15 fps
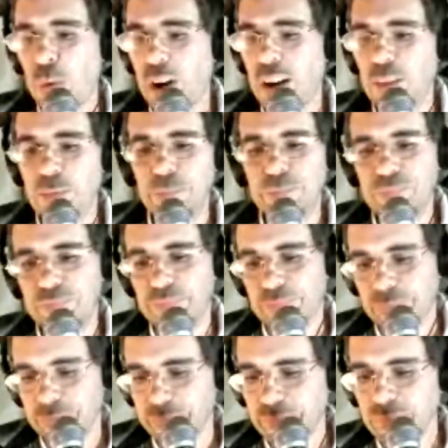Well,
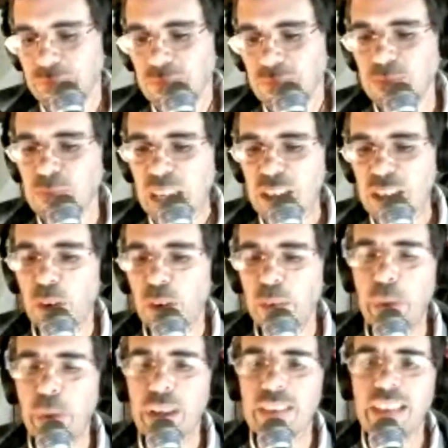so
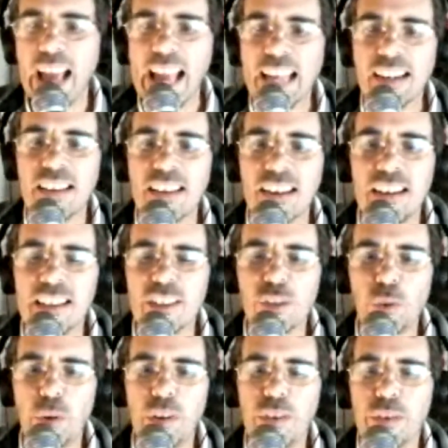anyway, that is
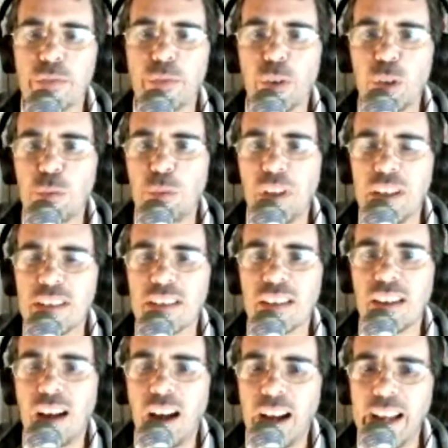sort of the first place that
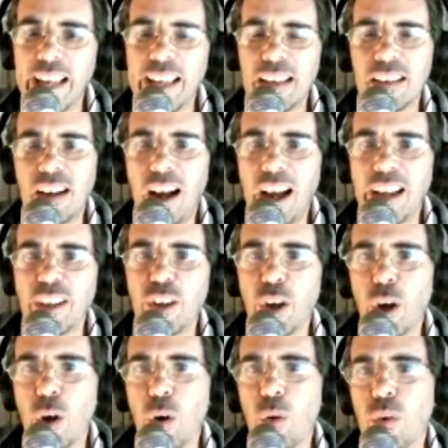I
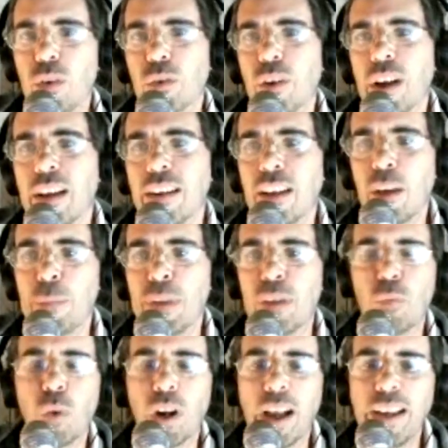go, right? I mean,
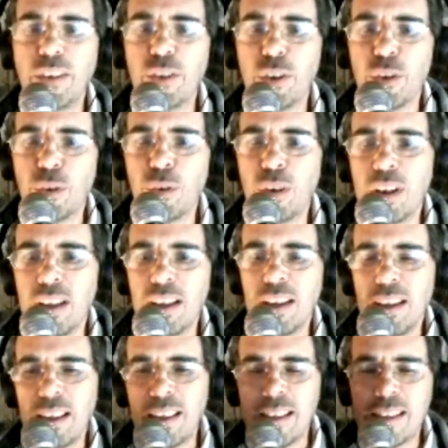what I do
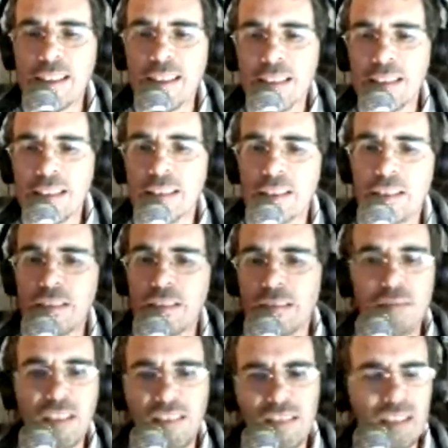is
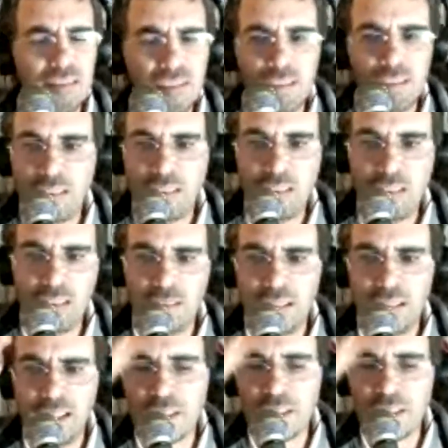
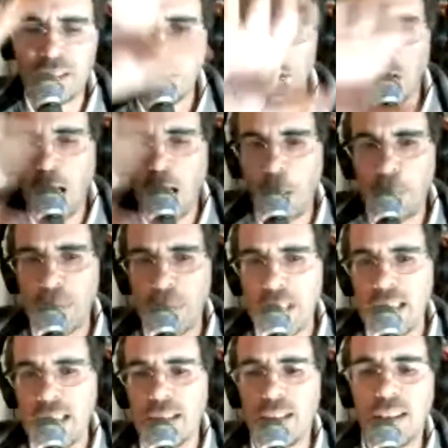I just
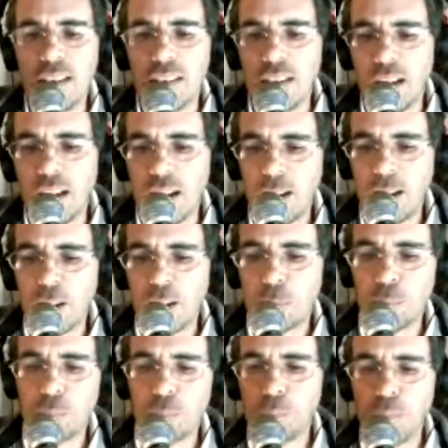copy a
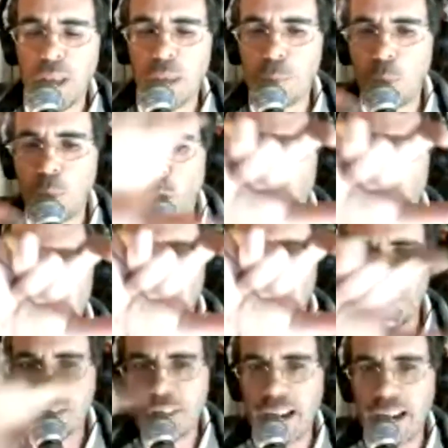portion of the
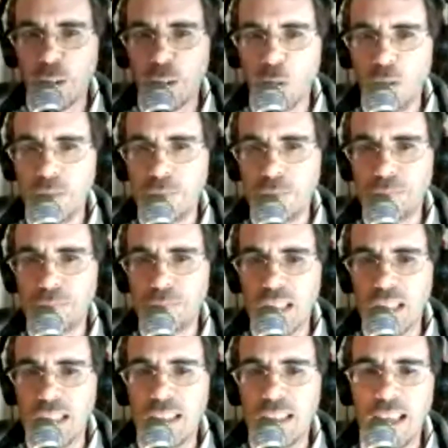title,
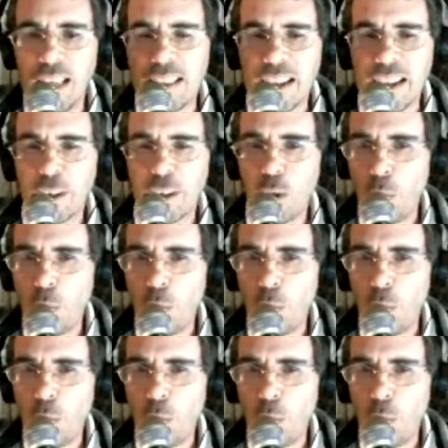and then I go over to